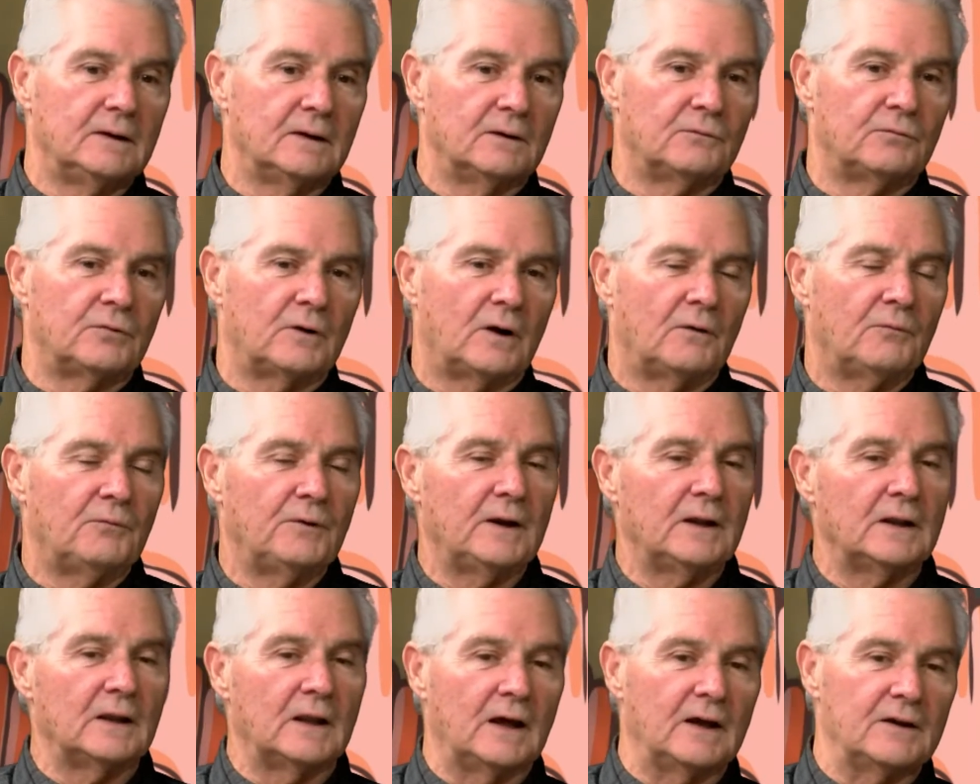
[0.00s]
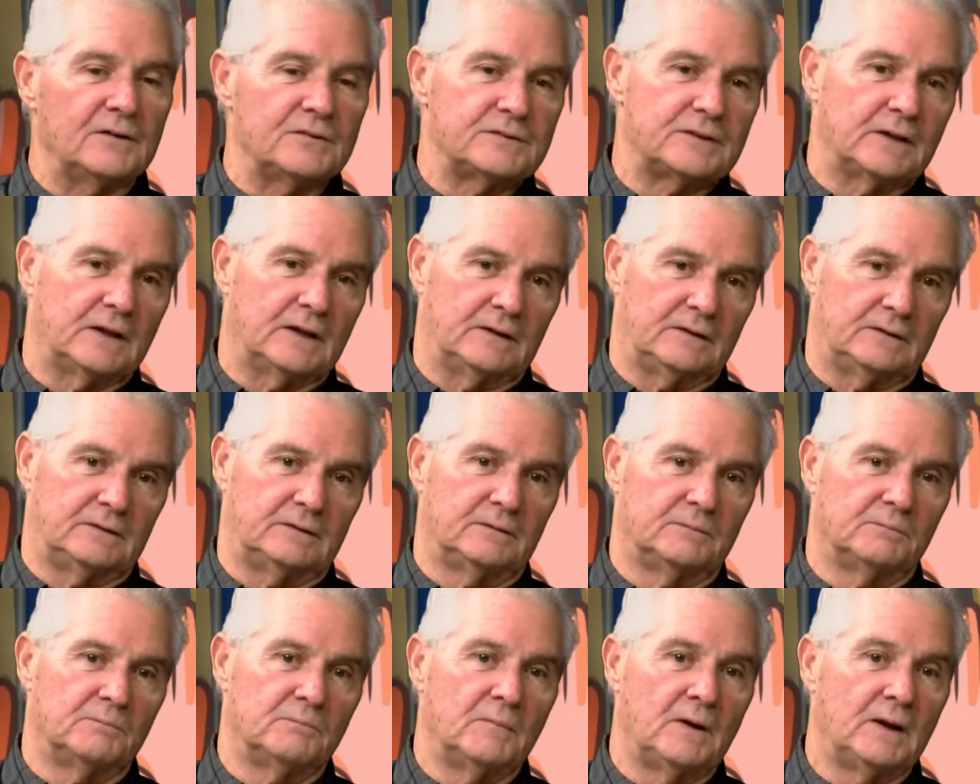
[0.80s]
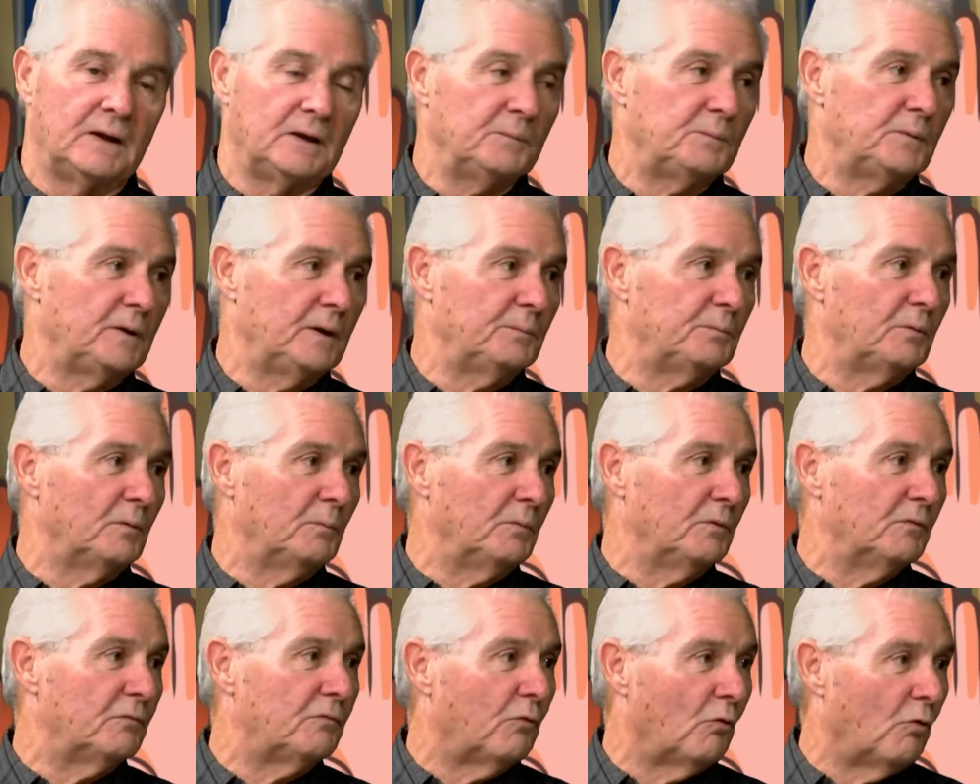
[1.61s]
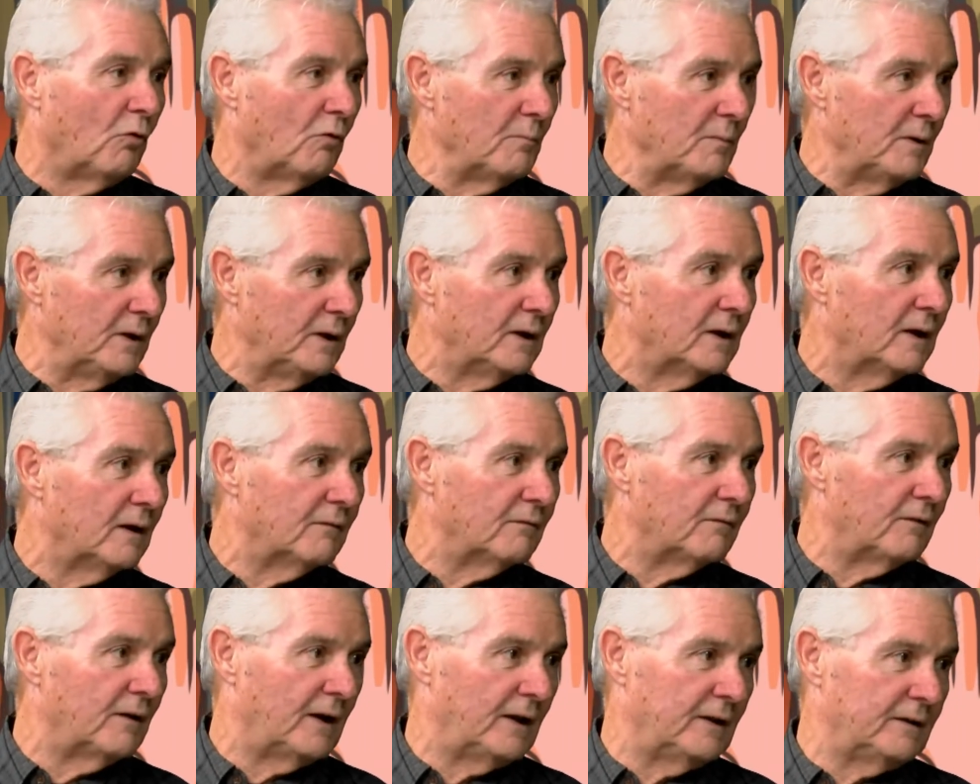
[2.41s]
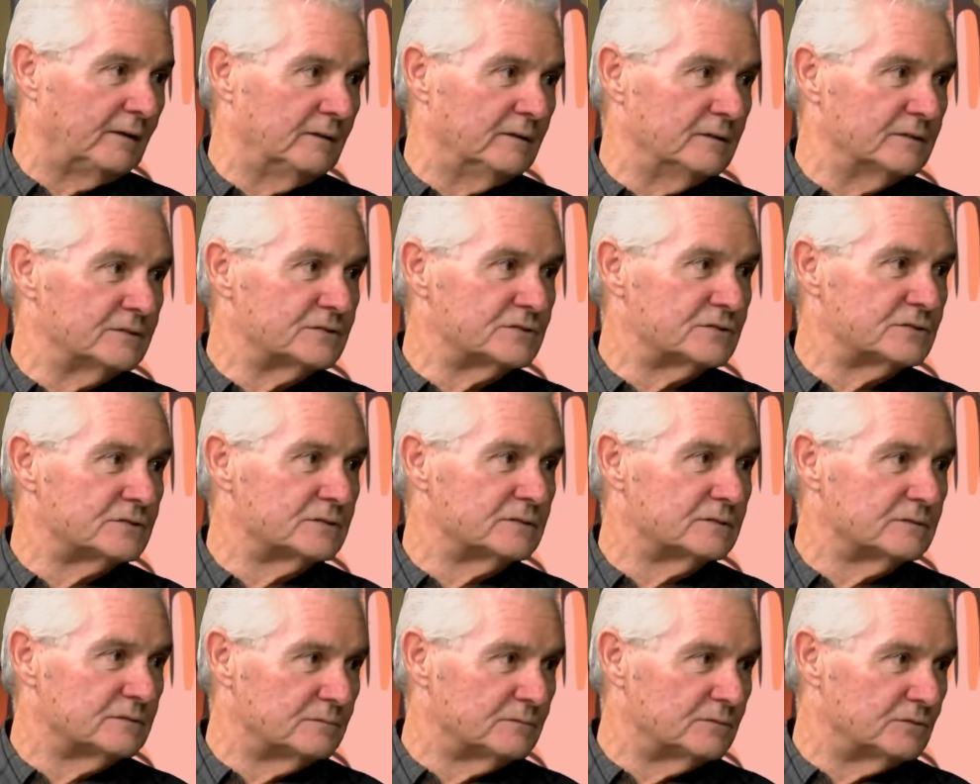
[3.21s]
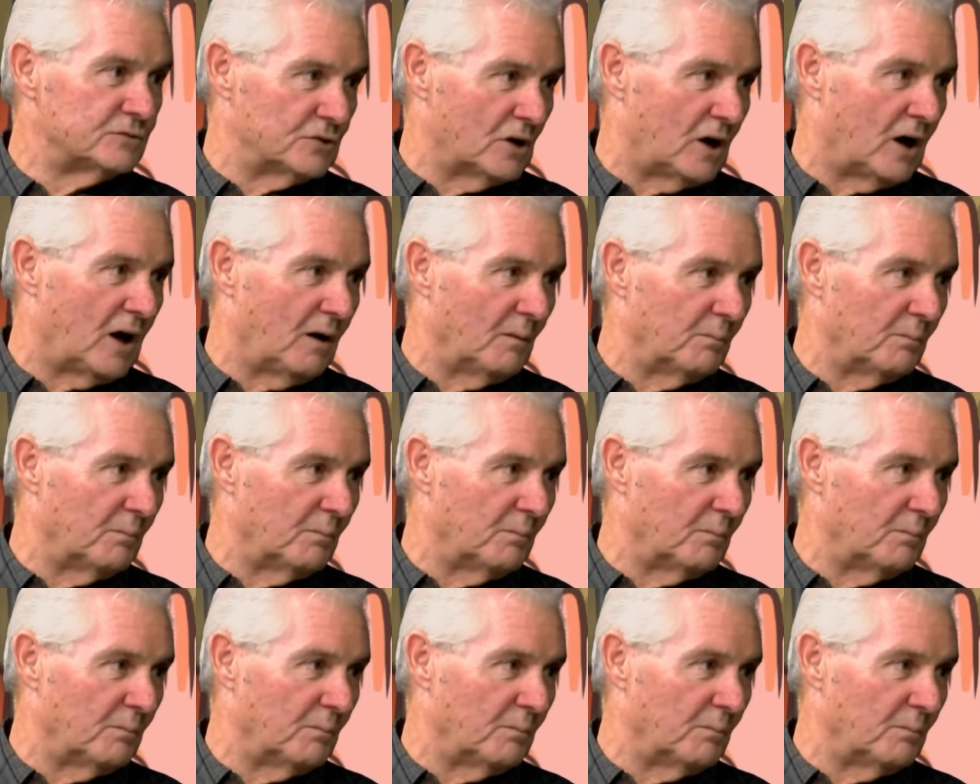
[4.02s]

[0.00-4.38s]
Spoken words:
I realize that many people before me have had this job.